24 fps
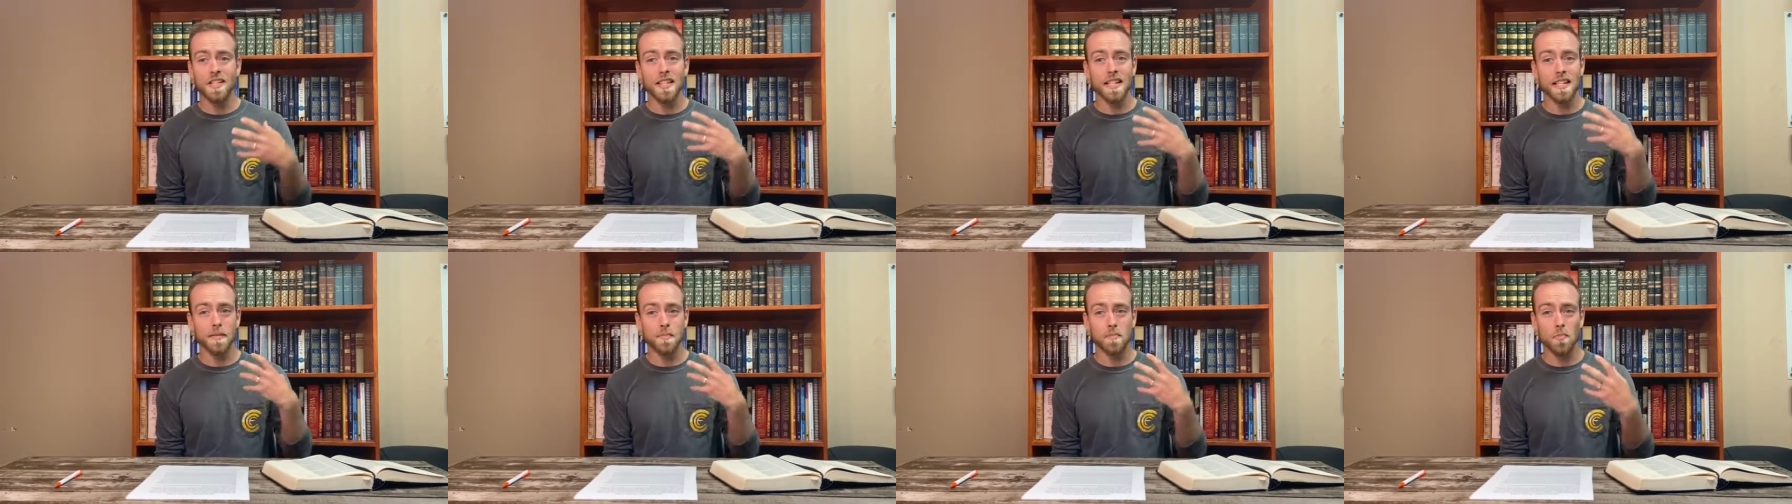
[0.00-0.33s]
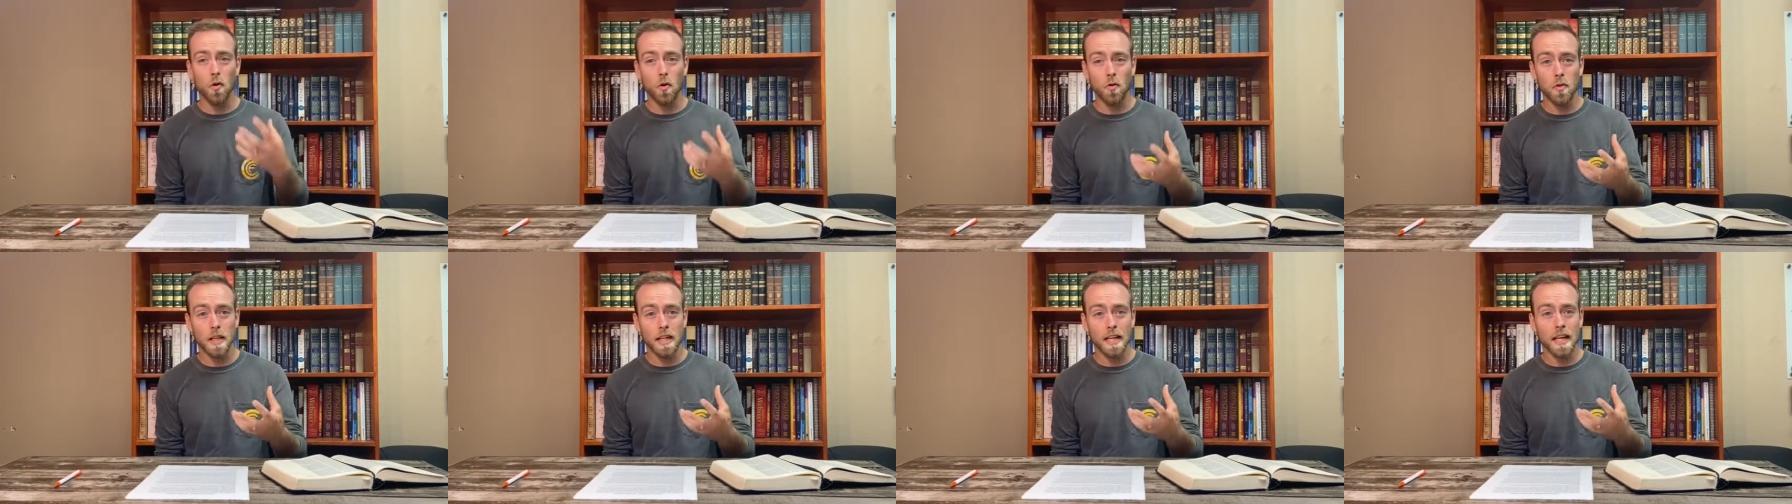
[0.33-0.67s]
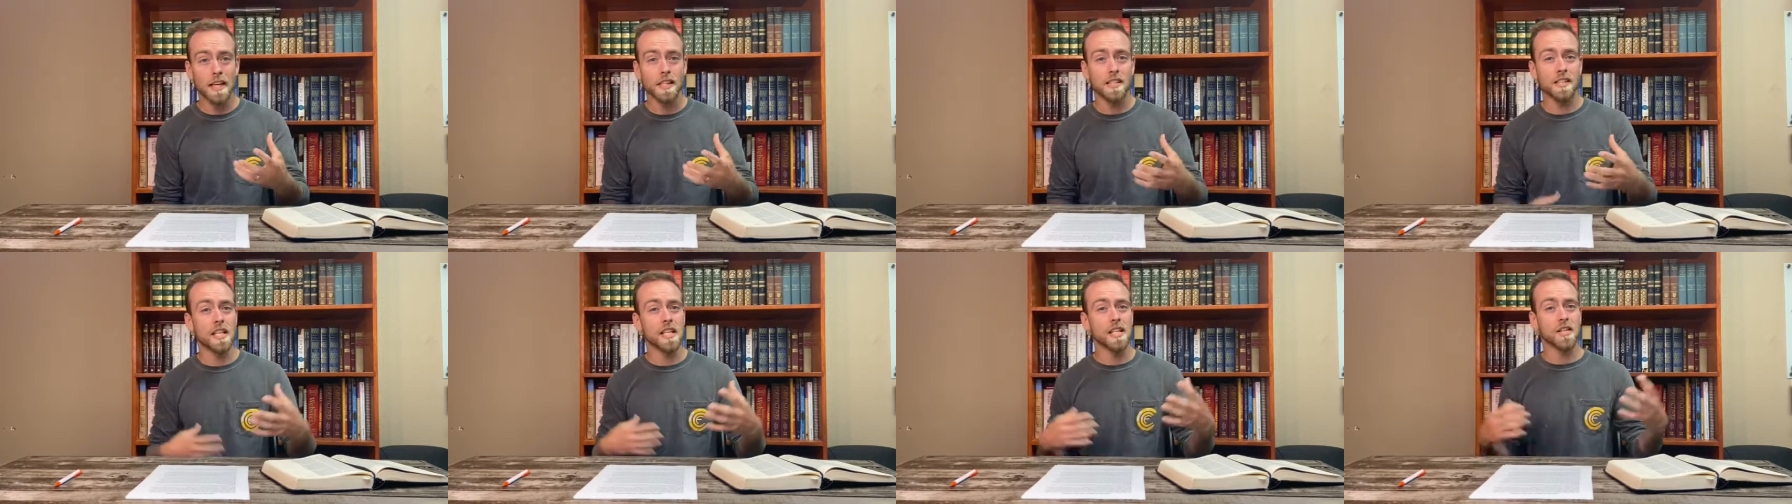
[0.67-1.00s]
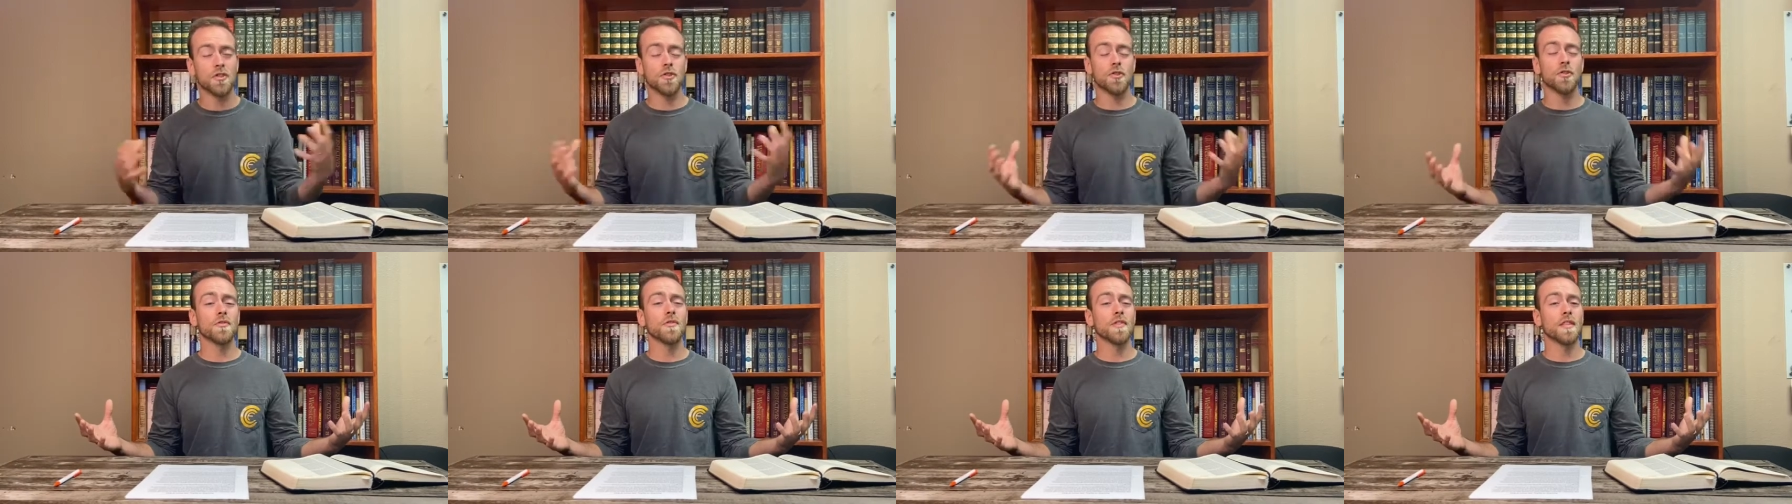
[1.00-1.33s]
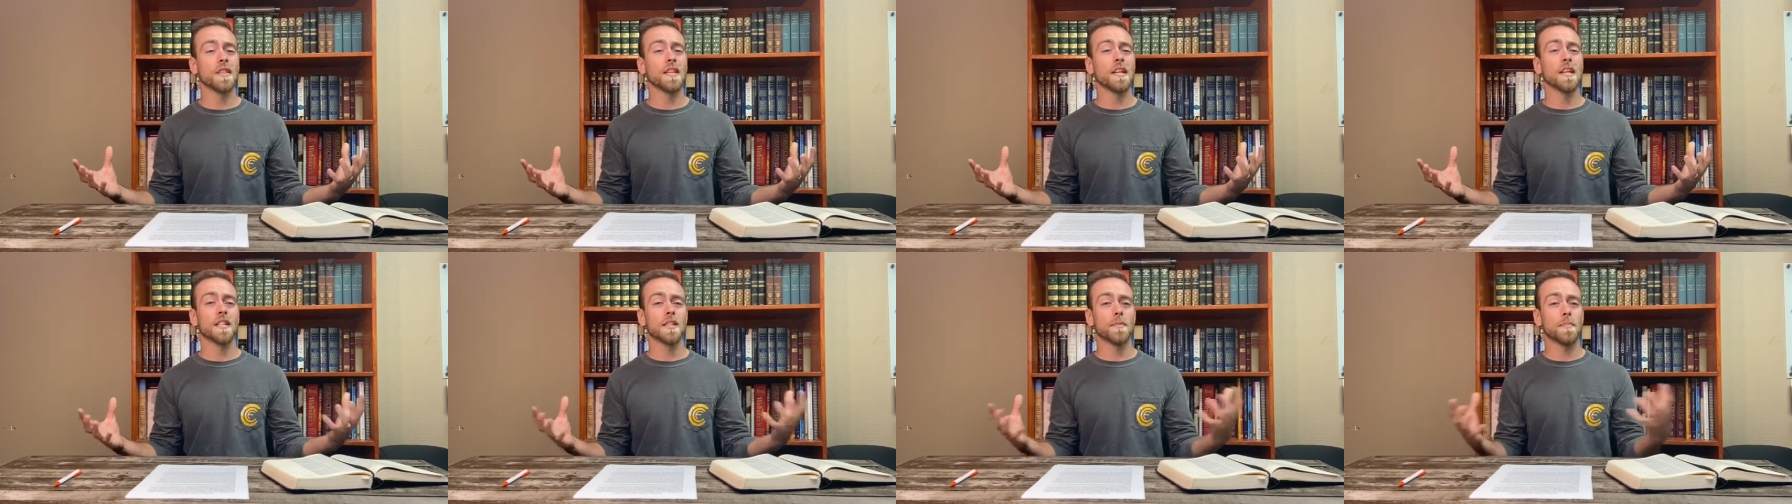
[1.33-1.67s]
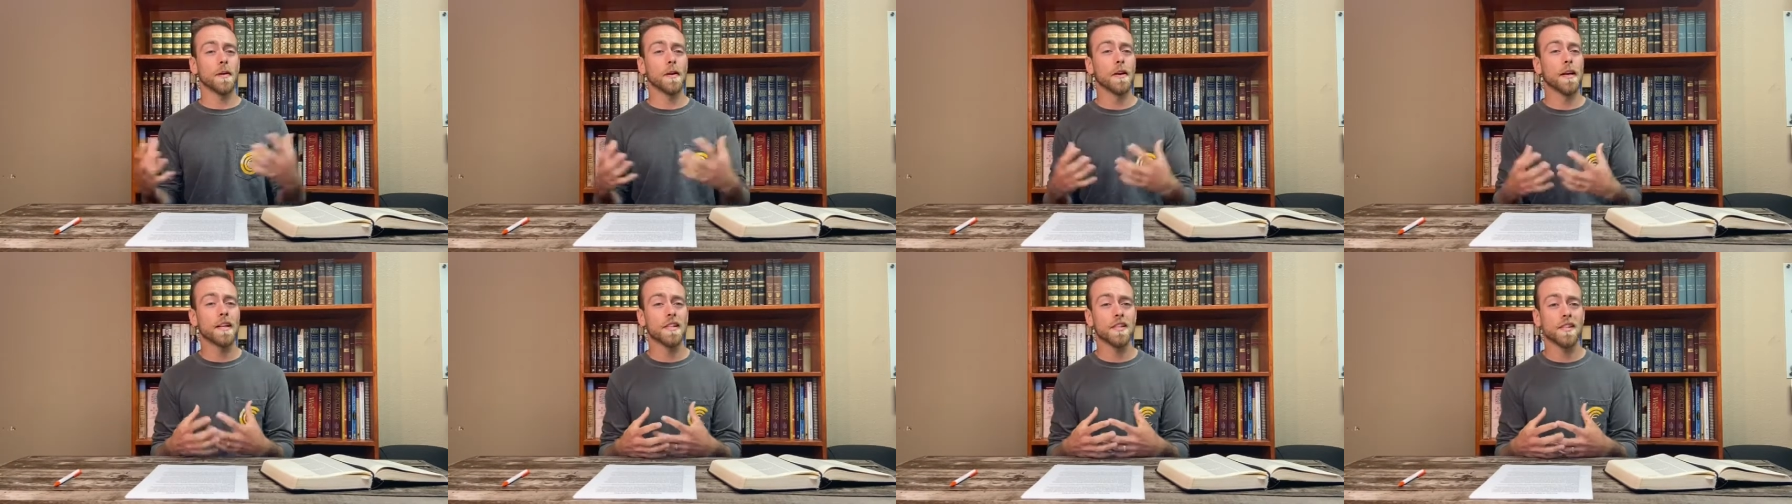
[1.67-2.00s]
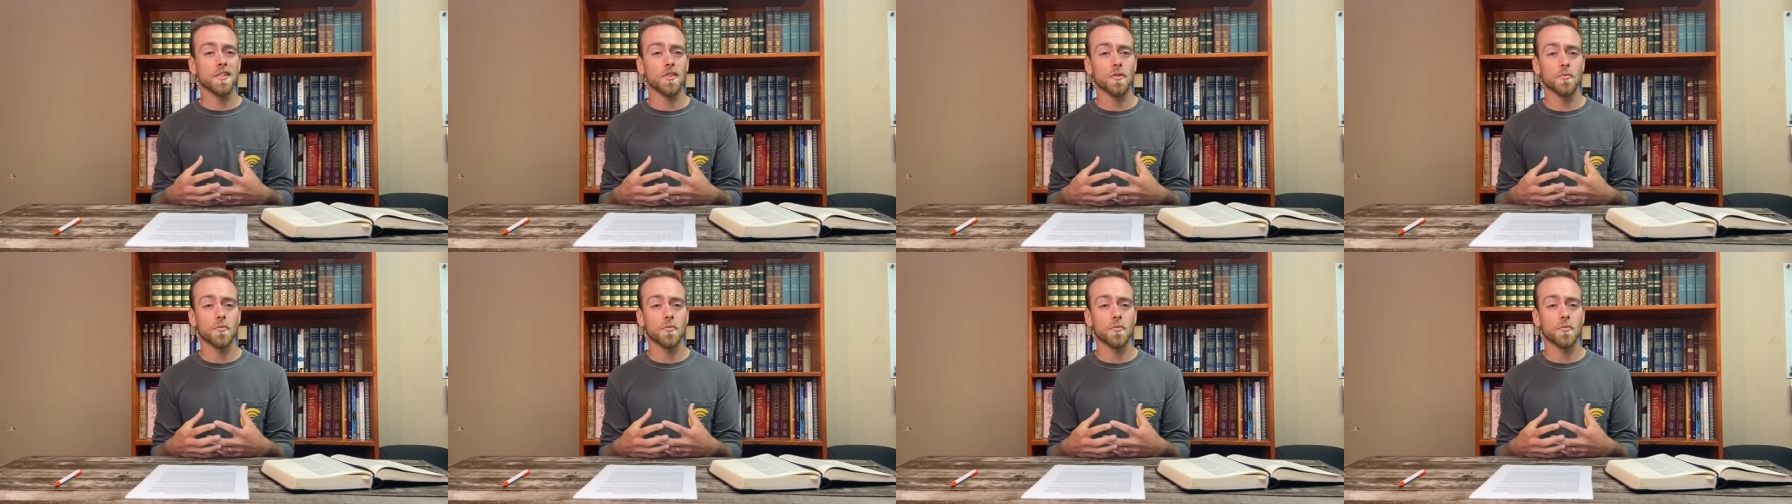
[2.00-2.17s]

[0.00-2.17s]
He's molding us, He's using the experiences